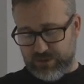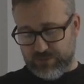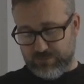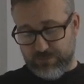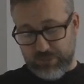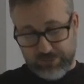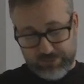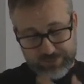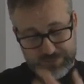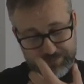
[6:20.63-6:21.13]

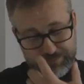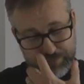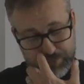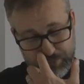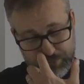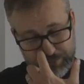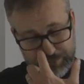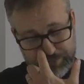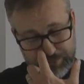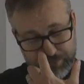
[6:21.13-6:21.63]
Most
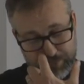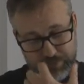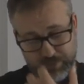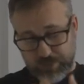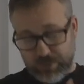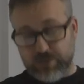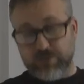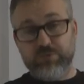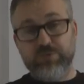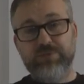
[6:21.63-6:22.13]
important, though,
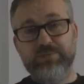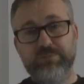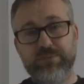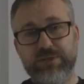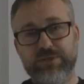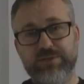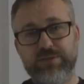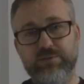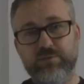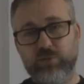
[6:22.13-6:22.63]
was
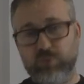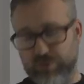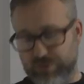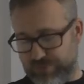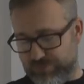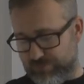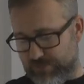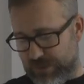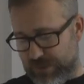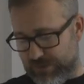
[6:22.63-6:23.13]
meeting
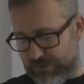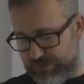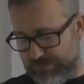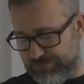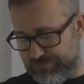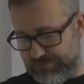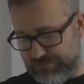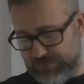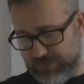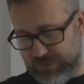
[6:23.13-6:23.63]
Water Rat,
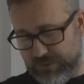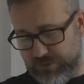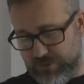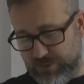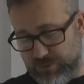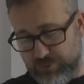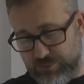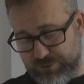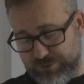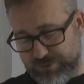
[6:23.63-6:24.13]

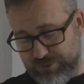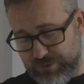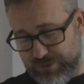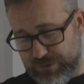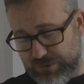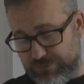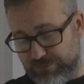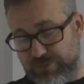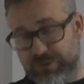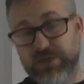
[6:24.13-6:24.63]
who would turn
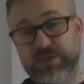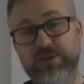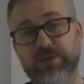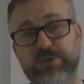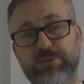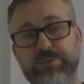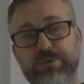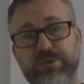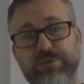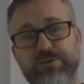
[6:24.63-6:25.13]
out
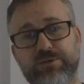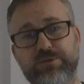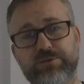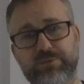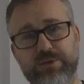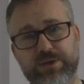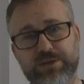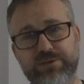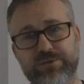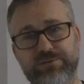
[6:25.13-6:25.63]
to be his
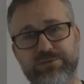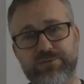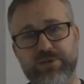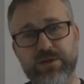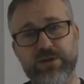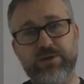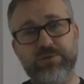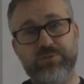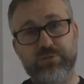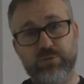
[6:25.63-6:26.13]
greatest
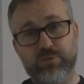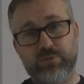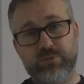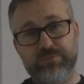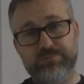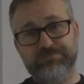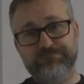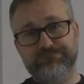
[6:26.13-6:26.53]
friend of all.